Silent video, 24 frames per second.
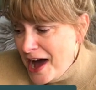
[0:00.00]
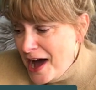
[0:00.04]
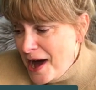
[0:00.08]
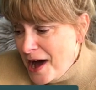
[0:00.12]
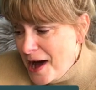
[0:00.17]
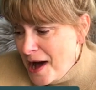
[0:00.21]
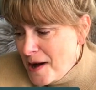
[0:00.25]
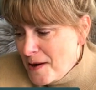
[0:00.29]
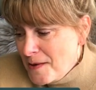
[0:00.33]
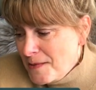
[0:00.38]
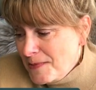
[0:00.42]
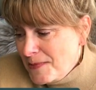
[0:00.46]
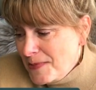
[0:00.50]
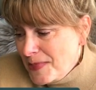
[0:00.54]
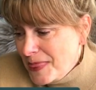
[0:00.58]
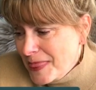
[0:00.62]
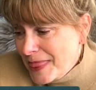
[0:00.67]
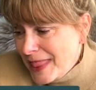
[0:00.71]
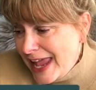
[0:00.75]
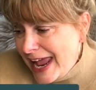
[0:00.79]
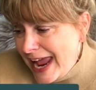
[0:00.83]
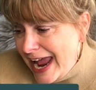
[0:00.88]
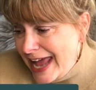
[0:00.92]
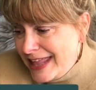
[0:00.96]
Um,
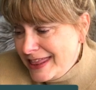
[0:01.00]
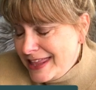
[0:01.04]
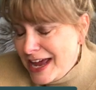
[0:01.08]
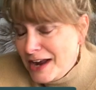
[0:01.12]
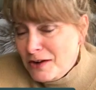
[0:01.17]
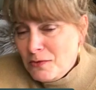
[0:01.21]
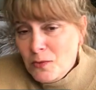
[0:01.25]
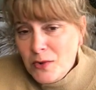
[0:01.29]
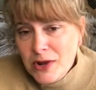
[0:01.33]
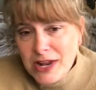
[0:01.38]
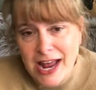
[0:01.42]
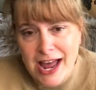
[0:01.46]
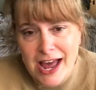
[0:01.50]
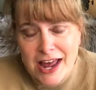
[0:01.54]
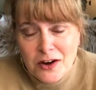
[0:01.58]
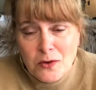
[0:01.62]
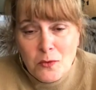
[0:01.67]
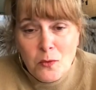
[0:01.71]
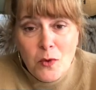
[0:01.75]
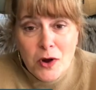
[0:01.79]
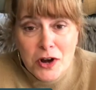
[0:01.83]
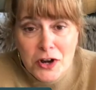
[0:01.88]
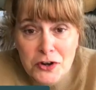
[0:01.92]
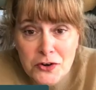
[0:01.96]
and then we had
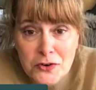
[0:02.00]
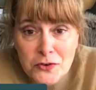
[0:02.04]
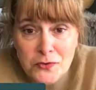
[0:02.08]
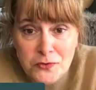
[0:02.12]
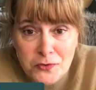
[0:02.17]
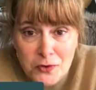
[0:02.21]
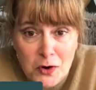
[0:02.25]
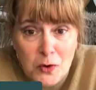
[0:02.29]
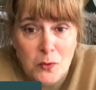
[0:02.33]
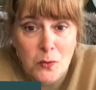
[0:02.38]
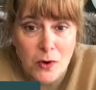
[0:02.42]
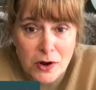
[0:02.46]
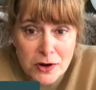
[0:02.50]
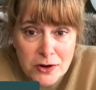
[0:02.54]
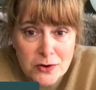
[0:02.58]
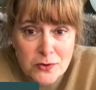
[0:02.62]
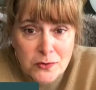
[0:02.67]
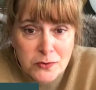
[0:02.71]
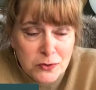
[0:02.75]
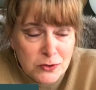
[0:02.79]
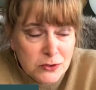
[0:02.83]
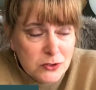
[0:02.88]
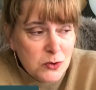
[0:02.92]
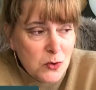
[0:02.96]
a wonderful,
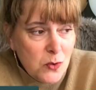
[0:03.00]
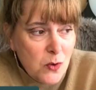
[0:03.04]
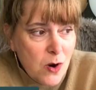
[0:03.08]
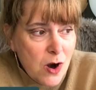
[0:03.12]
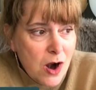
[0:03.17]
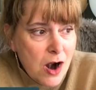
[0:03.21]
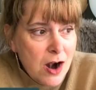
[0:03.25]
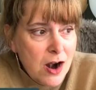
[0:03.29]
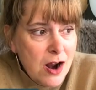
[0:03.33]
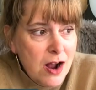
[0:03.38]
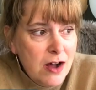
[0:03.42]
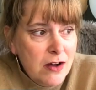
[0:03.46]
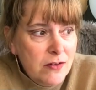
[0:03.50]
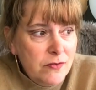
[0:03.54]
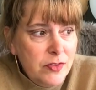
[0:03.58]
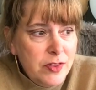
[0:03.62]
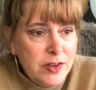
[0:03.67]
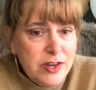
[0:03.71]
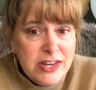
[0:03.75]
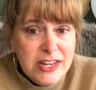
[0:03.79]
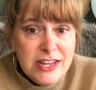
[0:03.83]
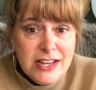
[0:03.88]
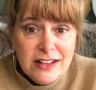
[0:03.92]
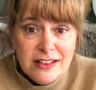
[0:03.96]
wonderful tour of
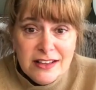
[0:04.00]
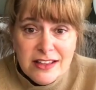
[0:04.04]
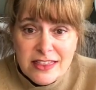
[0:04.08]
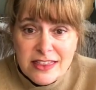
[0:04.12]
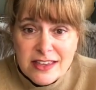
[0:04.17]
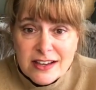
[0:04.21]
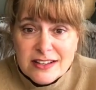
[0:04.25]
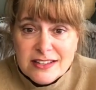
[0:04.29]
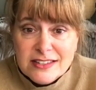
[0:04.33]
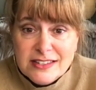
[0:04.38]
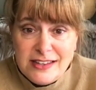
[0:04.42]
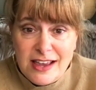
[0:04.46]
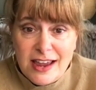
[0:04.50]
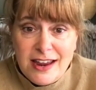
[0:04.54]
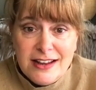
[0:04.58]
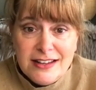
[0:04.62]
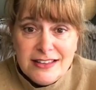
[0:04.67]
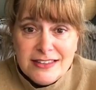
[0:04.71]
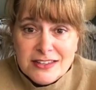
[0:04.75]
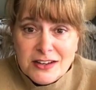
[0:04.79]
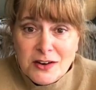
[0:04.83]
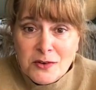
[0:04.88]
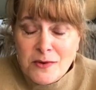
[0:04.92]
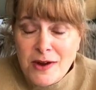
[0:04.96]
the Neolithic
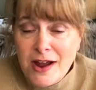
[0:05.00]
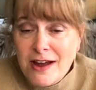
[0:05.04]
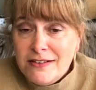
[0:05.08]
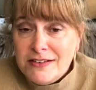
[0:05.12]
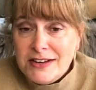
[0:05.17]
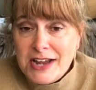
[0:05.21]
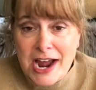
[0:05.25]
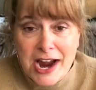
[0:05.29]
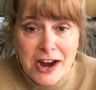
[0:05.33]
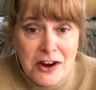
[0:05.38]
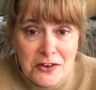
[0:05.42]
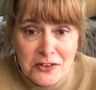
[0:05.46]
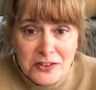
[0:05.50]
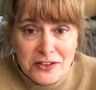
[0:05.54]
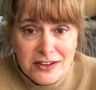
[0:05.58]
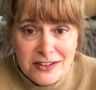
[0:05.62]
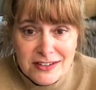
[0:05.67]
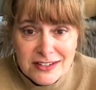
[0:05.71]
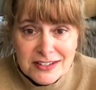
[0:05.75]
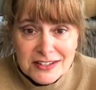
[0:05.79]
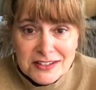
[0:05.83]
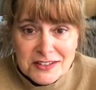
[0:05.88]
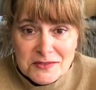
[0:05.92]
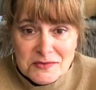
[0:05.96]
sites around
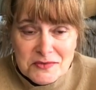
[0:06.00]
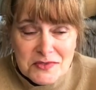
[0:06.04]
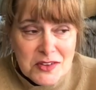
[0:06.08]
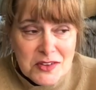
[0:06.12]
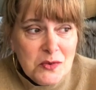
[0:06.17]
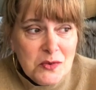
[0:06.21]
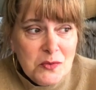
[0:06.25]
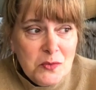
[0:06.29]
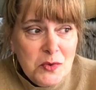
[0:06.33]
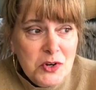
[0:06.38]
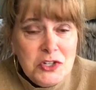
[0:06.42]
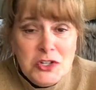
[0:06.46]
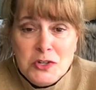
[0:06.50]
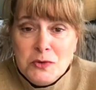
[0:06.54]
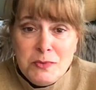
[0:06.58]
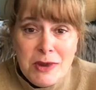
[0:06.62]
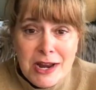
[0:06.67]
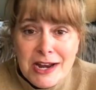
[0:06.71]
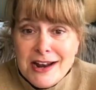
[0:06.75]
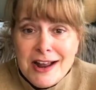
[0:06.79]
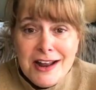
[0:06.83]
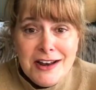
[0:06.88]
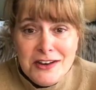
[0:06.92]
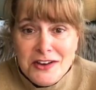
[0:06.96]
Ireland, which you
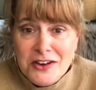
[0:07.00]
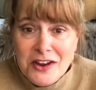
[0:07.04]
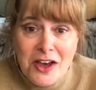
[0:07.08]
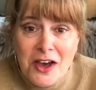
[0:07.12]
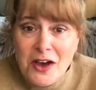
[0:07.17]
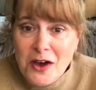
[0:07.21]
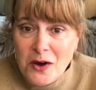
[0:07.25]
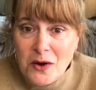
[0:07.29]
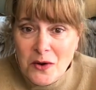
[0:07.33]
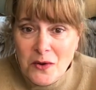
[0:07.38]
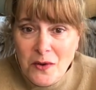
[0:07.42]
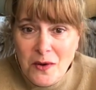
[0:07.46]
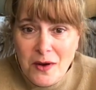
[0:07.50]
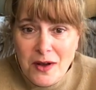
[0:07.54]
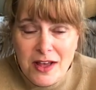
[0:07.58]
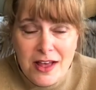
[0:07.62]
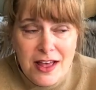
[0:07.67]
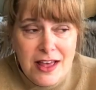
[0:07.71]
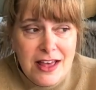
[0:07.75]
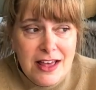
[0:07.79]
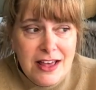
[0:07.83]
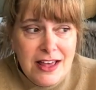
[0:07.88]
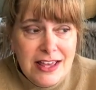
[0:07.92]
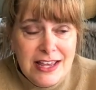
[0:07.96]
may not know
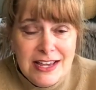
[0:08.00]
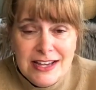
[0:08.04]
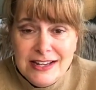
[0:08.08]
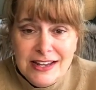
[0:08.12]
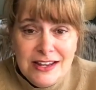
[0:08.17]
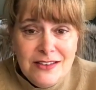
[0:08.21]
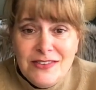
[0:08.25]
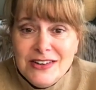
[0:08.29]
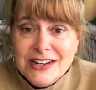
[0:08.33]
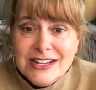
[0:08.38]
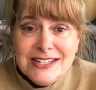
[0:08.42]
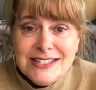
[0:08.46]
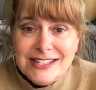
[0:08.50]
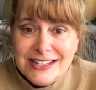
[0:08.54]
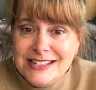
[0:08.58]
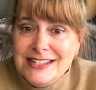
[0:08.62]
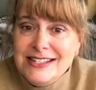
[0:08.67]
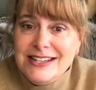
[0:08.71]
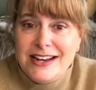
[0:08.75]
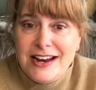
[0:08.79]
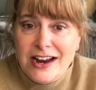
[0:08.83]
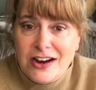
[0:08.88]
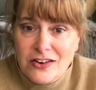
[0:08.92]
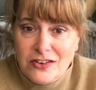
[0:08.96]
even
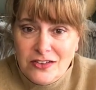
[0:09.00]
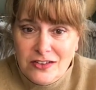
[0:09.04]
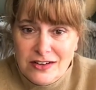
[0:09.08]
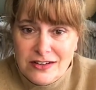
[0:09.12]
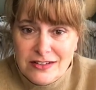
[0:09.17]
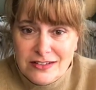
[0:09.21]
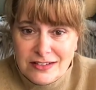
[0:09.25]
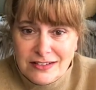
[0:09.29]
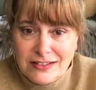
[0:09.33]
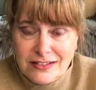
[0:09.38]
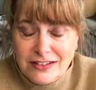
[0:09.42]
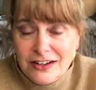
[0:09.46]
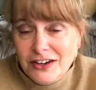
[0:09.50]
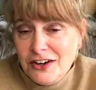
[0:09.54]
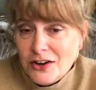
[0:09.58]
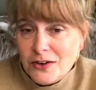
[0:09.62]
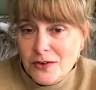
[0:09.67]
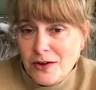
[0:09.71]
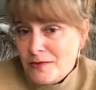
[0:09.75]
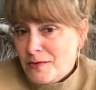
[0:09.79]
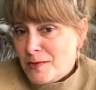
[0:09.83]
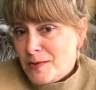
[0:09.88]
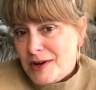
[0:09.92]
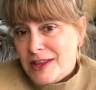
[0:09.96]
exist in Ireland. You
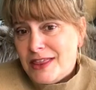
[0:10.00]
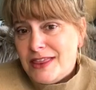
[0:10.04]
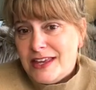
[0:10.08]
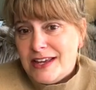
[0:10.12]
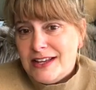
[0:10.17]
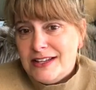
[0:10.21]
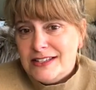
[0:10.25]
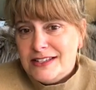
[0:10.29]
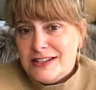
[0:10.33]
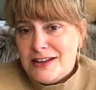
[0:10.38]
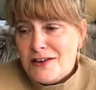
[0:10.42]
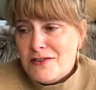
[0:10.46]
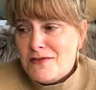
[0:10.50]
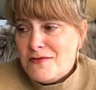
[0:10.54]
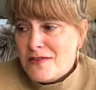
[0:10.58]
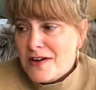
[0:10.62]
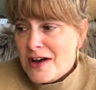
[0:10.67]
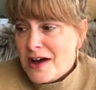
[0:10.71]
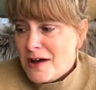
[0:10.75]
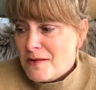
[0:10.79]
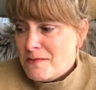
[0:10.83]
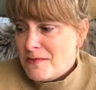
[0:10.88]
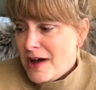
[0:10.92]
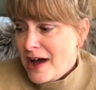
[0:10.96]
know, everybody thinks of
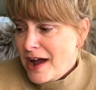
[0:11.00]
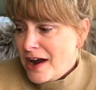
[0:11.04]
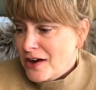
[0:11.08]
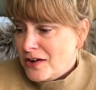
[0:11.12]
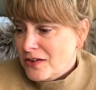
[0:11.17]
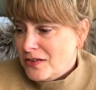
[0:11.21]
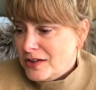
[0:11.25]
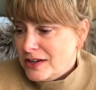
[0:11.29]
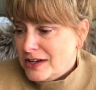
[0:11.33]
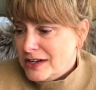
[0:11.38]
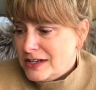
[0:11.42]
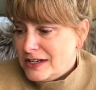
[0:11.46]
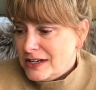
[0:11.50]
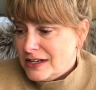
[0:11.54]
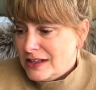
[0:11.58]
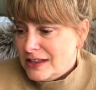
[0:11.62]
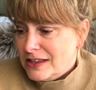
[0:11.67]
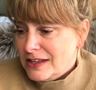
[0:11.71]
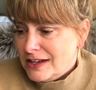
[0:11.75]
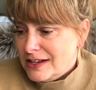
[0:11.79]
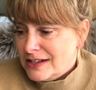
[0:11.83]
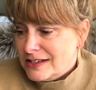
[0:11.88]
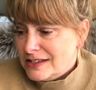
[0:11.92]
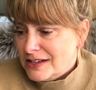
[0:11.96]
um, Ireland
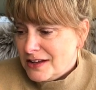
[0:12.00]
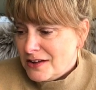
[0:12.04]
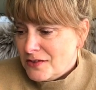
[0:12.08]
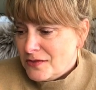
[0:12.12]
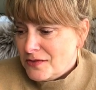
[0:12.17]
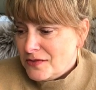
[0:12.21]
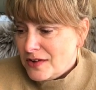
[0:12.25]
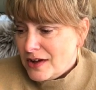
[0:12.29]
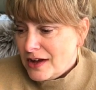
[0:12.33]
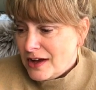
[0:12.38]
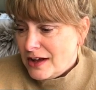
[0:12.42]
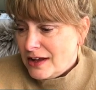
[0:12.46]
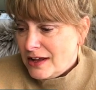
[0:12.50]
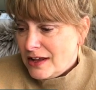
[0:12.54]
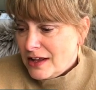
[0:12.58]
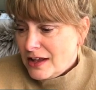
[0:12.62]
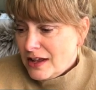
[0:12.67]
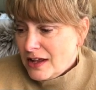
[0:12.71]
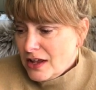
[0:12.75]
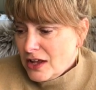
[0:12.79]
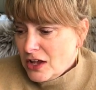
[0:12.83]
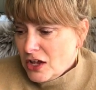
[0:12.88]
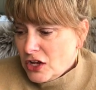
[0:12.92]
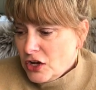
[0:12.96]
and thinks of uh,
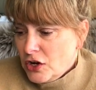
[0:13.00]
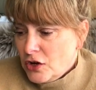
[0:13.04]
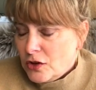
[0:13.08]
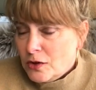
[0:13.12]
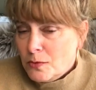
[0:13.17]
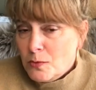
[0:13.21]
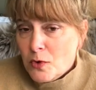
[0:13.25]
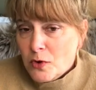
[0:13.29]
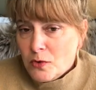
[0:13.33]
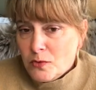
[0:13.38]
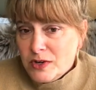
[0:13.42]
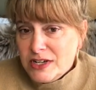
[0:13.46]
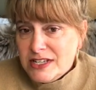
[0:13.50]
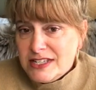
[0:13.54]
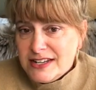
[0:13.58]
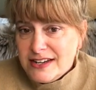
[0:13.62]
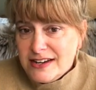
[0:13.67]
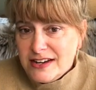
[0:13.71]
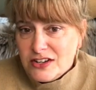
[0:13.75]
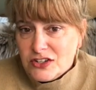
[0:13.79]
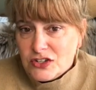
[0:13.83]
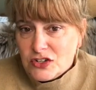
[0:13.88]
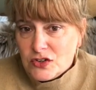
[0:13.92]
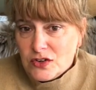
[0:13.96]
you know the more
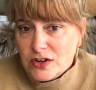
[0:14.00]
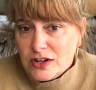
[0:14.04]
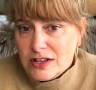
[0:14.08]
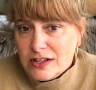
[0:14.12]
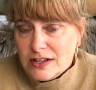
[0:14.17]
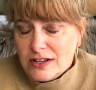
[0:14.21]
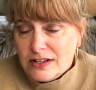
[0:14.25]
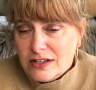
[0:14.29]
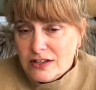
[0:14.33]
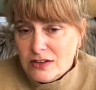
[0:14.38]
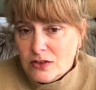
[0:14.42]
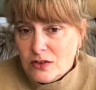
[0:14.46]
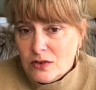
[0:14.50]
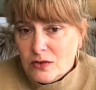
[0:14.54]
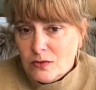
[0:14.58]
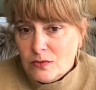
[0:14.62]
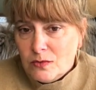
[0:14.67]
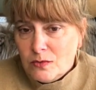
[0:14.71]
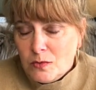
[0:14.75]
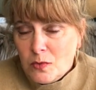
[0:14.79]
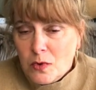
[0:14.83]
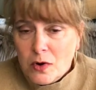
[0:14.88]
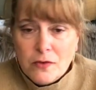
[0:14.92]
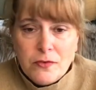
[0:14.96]
recent history, the the
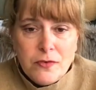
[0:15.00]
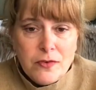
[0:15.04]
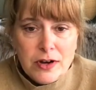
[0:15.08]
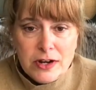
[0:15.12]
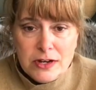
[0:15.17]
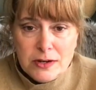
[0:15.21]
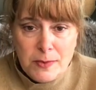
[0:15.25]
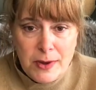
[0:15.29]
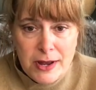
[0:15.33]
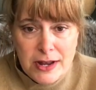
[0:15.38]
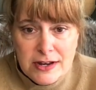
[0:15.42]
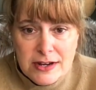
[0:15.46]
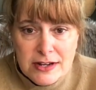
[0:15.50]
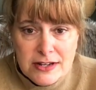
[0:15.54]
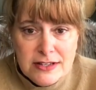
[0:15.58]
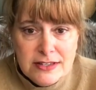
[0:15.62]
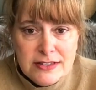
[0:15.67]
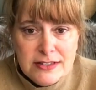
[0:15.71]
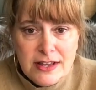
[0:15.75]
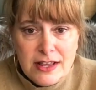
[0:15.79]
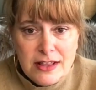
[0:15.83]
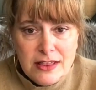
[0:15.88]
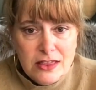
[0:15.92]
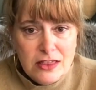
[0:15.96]
war for
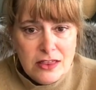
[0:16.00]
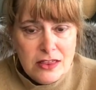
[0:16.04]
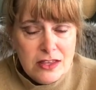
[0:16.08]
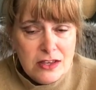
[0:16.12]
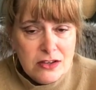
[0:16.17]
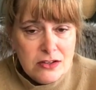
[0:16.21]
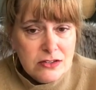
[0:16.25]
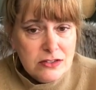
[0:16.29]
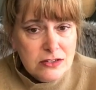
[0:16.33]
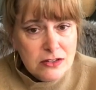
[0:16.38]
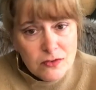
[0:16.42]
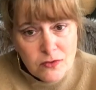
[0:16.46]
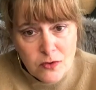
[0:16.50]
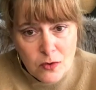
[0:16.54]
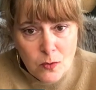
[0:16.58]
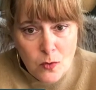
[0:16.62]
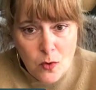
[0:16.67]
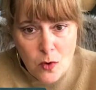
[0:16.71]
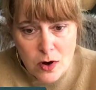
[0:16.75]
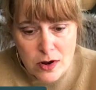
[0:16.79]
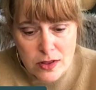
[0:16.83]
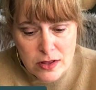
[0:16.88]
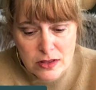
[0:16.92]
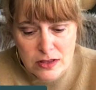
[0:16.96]
independence and the civil
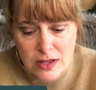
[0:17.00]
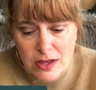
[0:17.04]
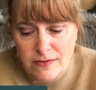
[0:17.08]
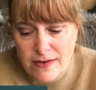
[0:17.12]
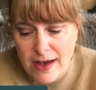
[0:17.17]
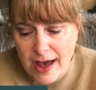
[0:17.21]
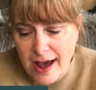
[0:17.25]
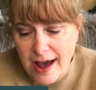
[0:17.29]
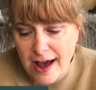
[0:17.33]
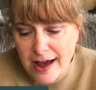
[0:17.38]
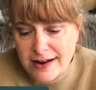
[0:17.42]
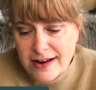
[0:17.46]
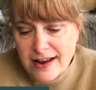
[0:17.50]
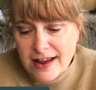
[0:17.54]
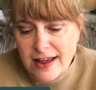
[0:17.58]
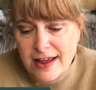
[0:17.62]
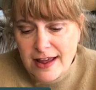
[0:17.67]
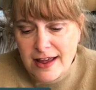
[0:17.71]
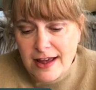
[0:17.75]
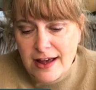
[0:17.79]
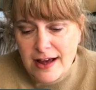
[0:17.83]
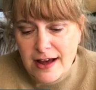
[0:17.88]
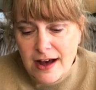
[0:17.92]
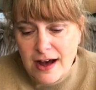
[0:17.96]
war that they've had,
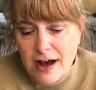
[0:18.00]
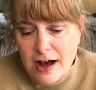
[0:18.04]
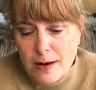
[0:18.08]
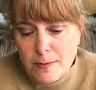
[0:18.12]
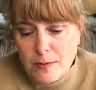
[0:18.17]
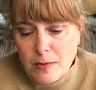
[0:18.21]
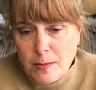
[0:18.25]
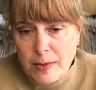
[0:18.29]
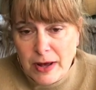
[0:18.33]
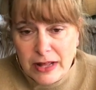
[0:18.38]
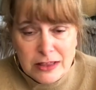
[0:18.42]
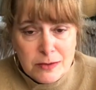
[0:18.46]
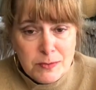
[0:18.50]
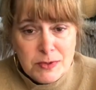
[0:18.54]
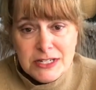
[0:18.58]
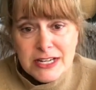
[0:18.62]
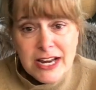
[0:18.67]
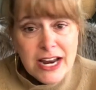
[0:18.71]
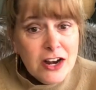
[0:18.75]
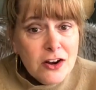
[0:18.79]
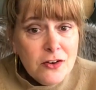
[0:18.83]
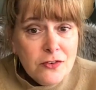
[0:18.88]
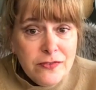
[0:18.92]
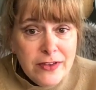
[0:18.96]
um, about the
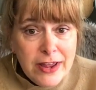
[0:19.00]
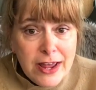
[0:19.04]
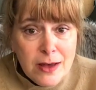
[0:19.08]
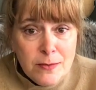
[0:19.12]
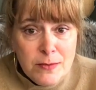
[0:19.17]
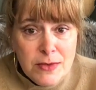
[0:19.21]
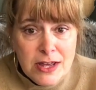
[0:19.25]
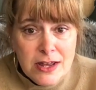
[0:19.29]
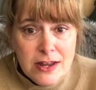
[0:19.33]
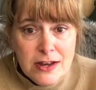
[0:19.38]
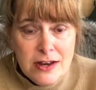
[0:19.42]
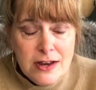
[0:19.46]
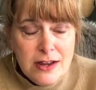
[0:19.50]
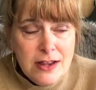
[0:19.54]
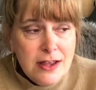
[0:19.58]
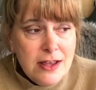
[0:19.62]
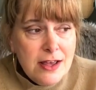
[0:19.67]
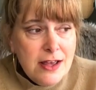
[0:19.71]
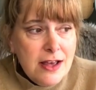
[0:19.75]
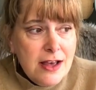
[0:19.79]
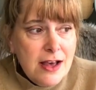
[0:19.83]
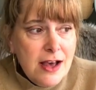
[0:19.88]
potato famine.